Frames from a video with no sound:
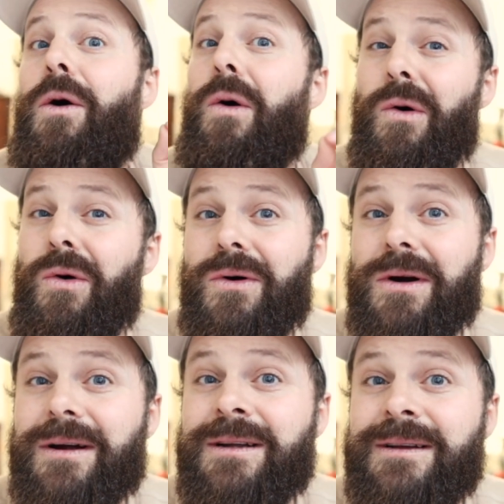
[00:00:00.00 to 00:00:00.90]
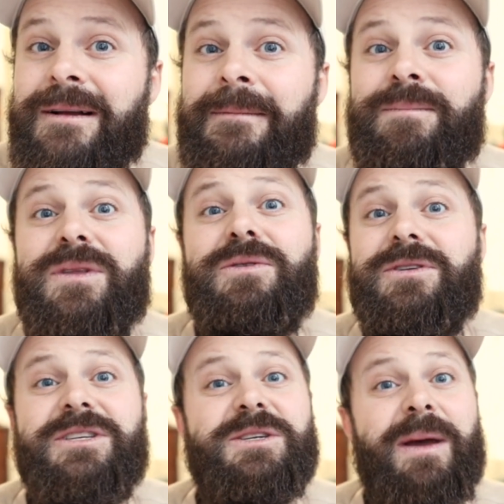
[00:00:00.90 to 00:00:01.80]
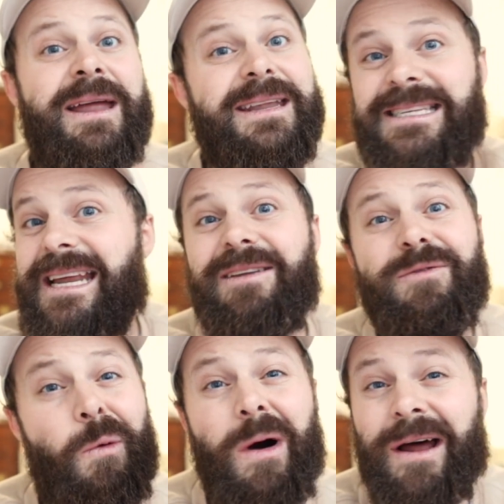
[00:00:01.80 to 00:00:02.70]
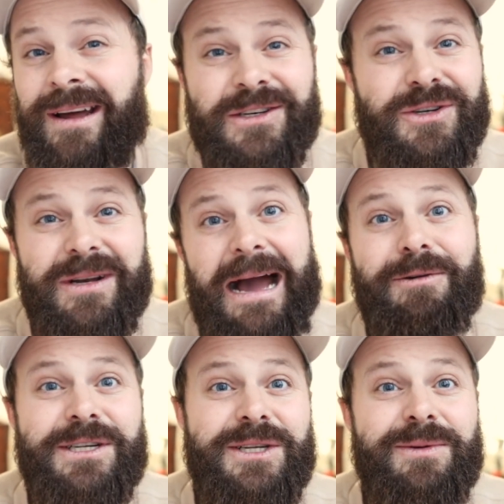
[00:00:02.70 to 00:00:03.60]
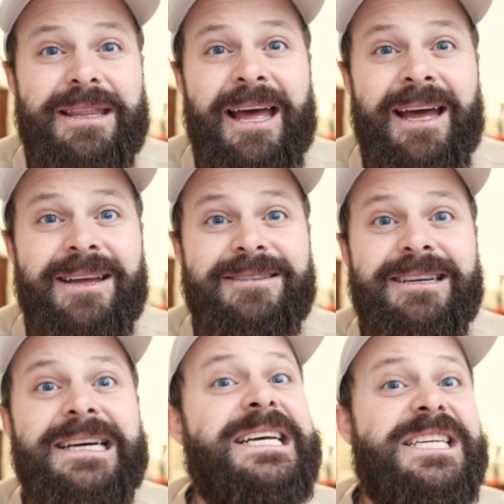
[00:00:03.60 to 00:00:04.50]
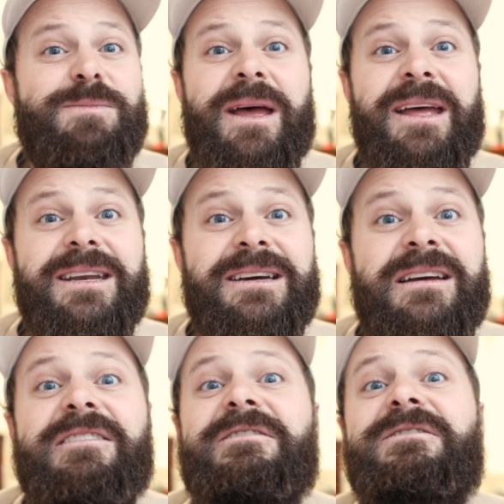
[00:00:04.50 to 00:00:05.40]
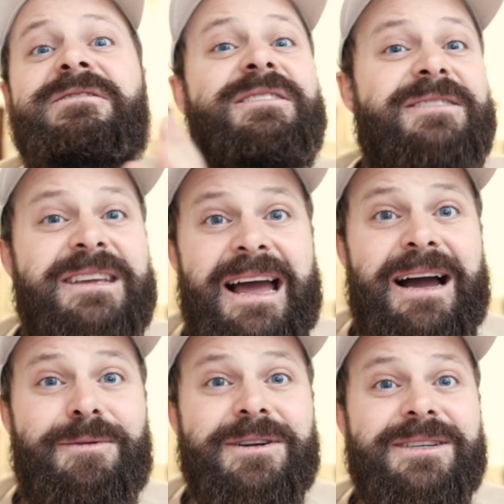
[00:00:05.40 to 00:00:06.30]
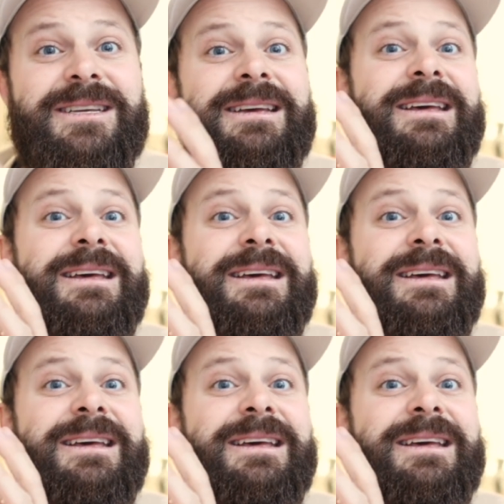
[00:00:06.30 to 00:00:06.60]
Or you could spend, instead of 100 hours doing that, spend 50 hours